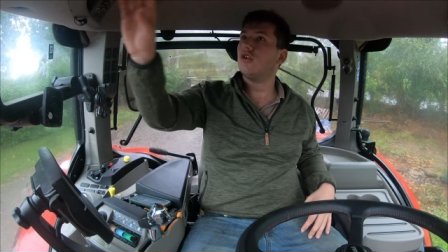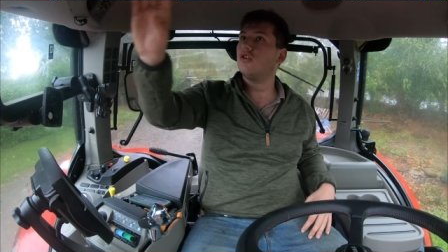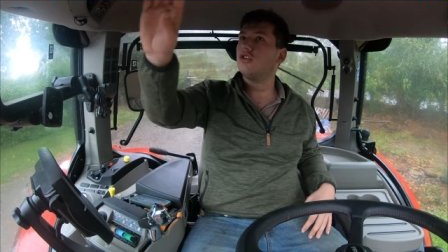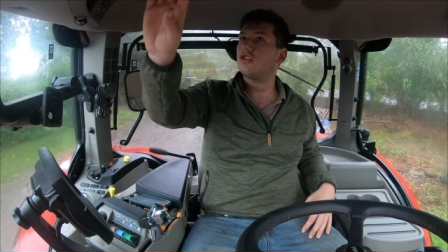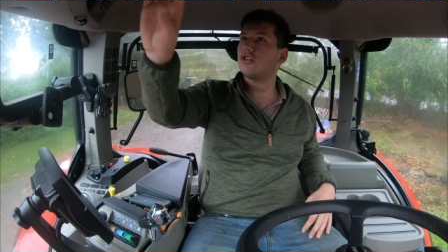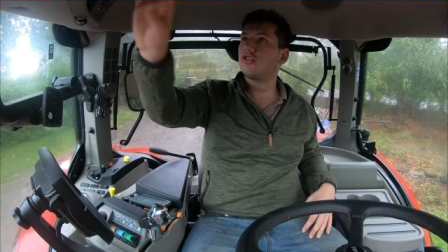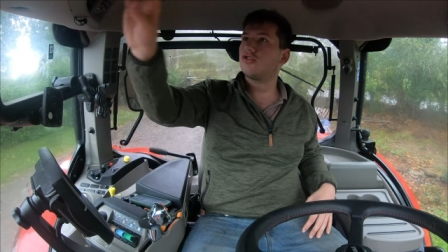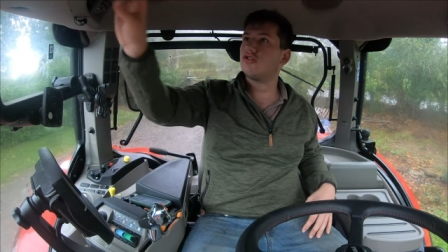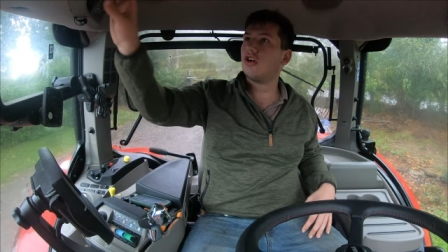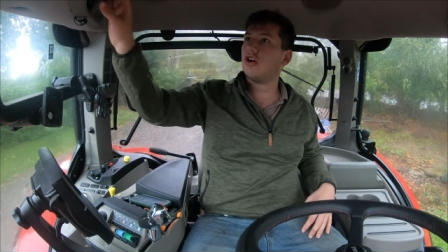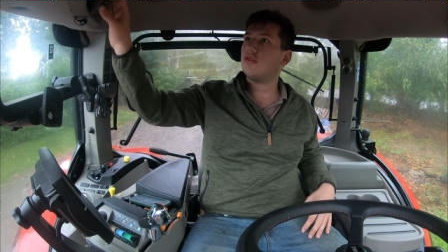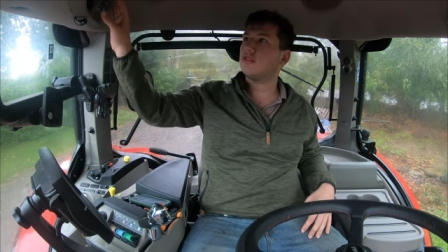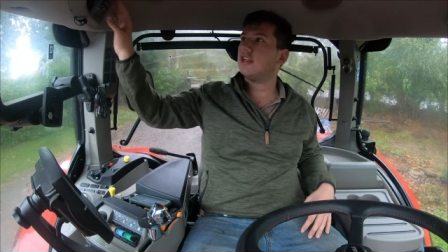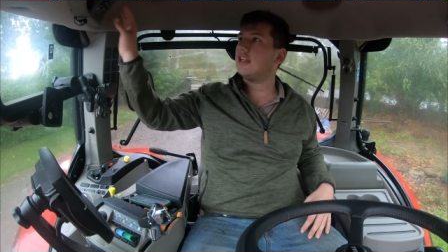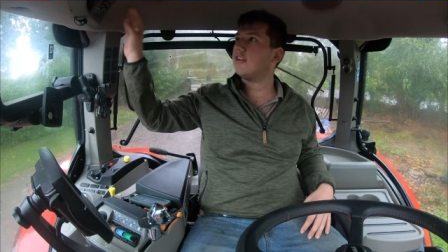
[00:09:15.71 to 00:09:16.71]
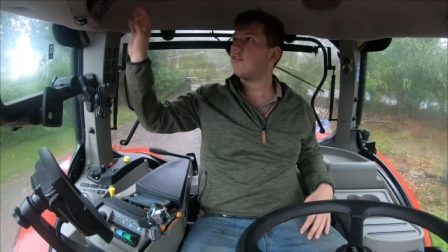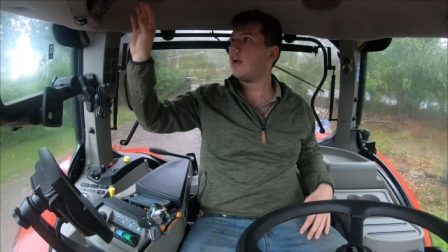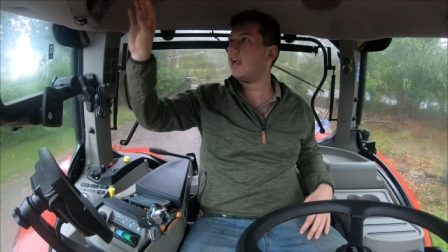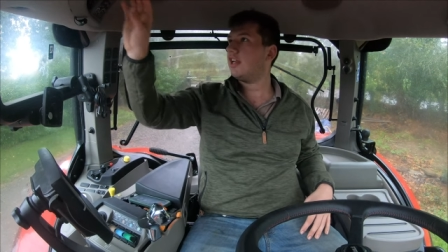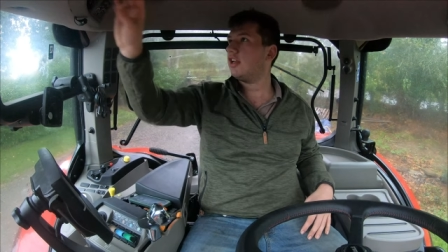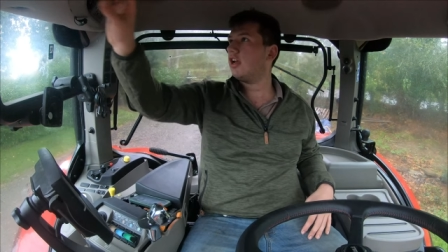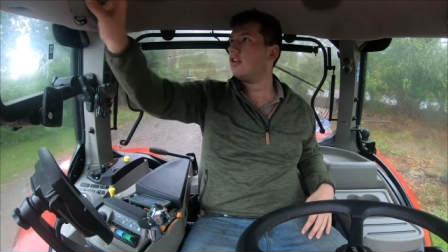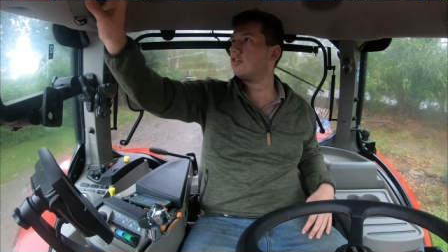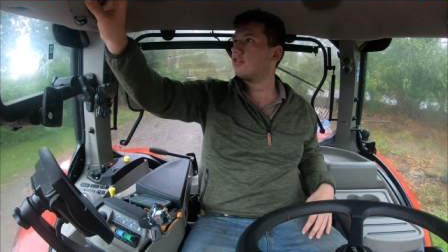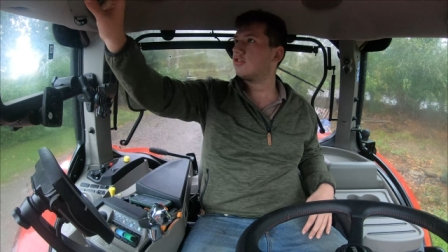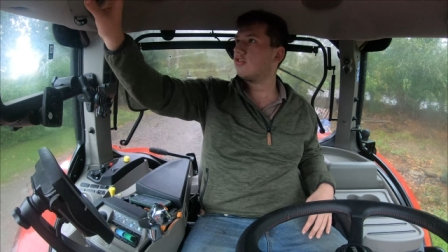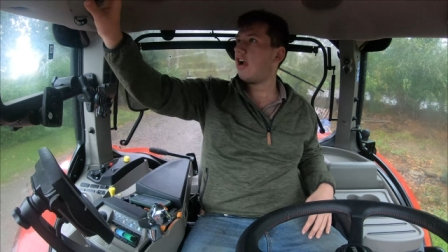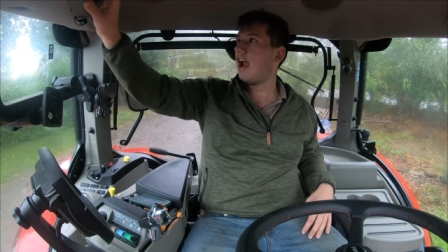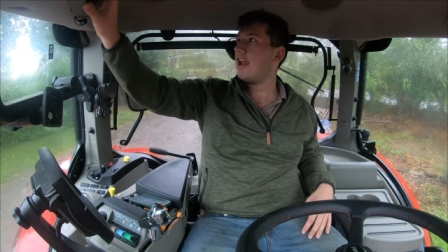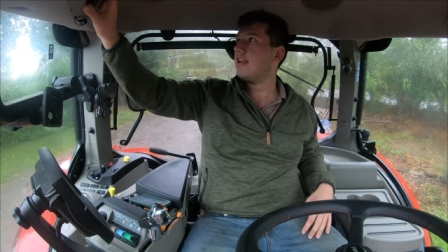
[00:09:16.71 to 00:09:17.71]
all your controls here, the radio's
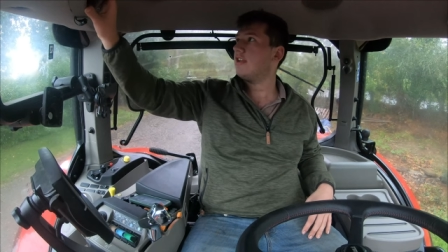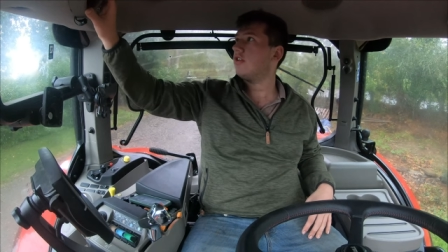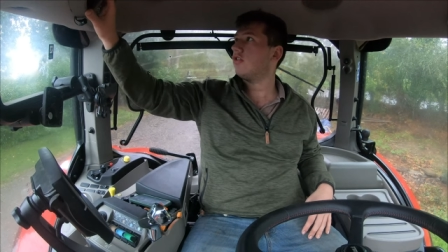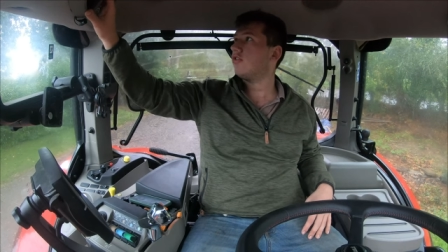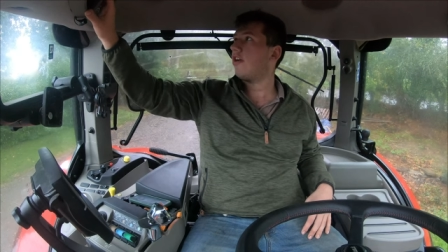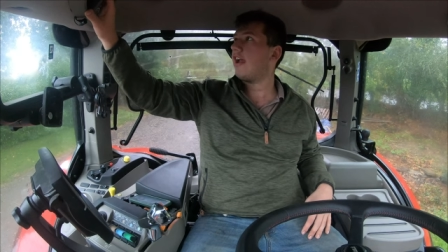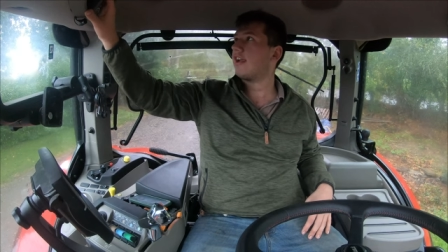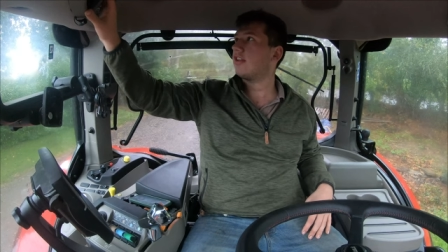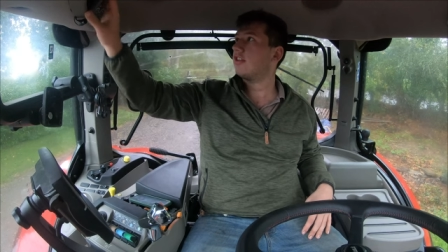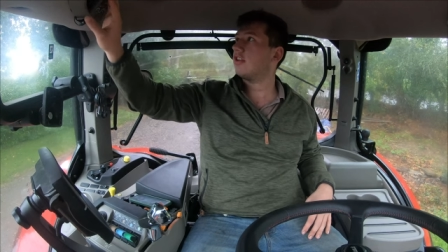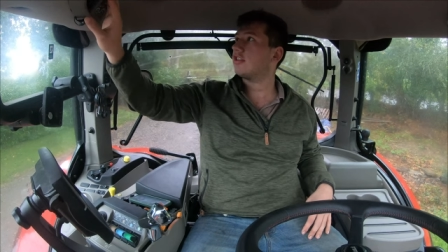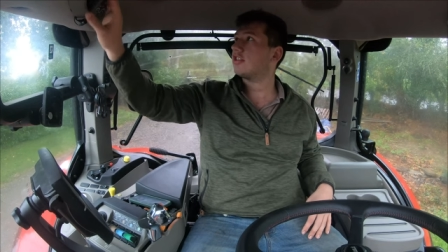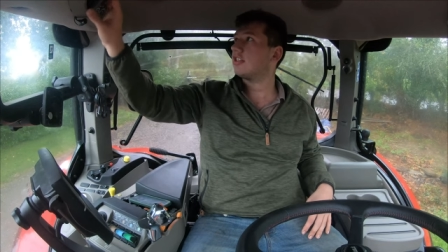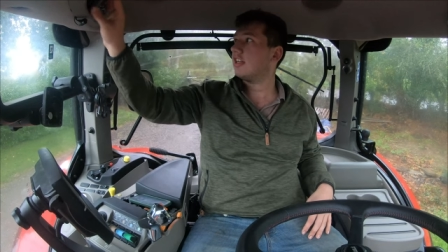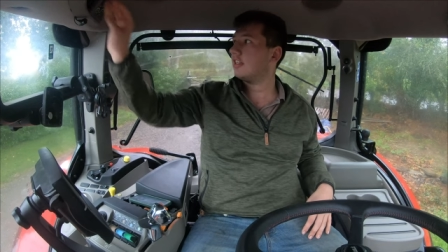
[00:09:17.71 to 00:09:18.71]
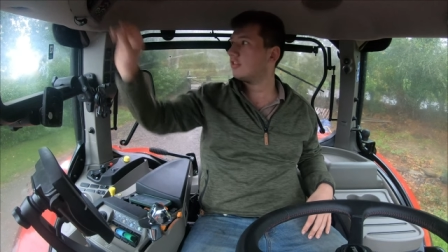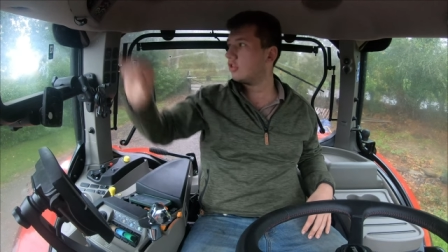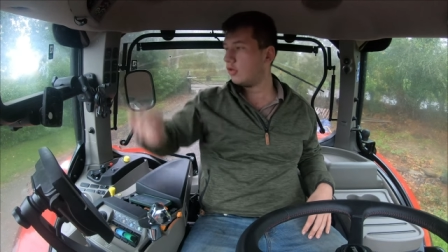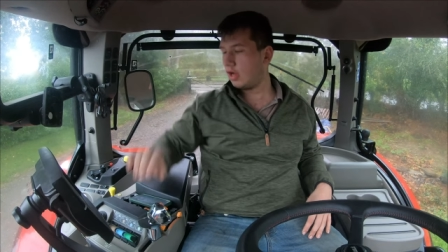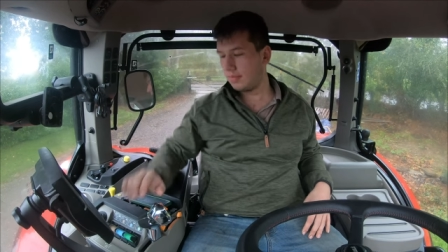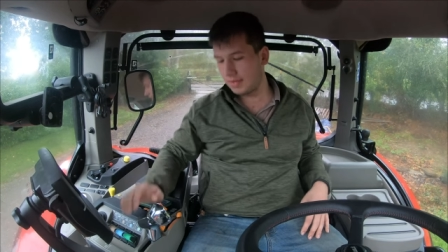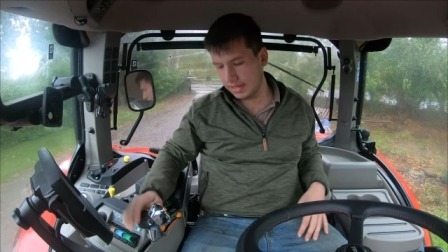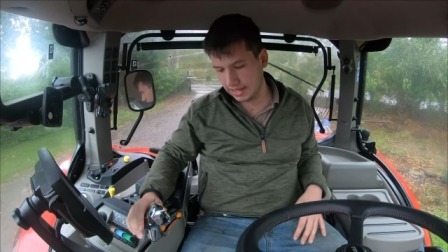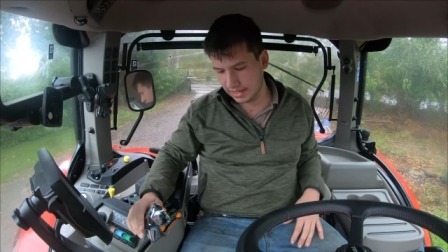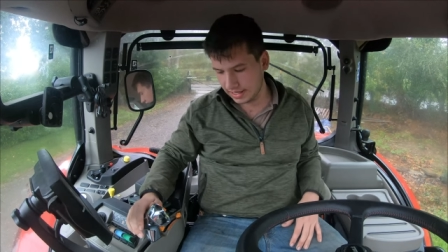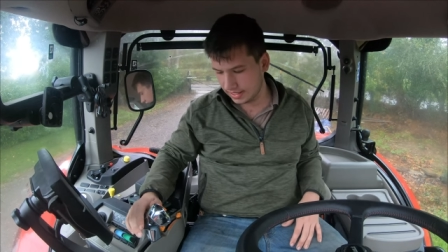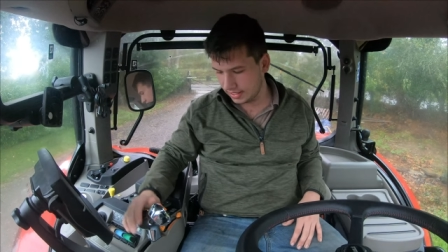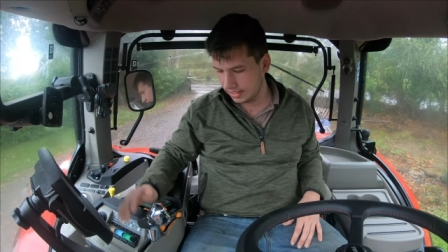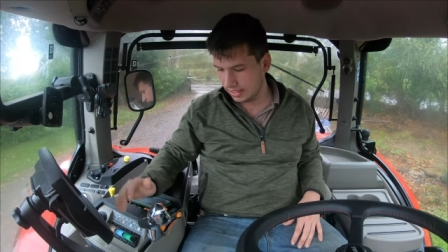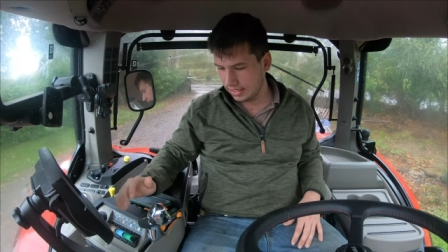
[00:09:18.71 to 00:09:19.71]
great, all your air conditioning's all up here,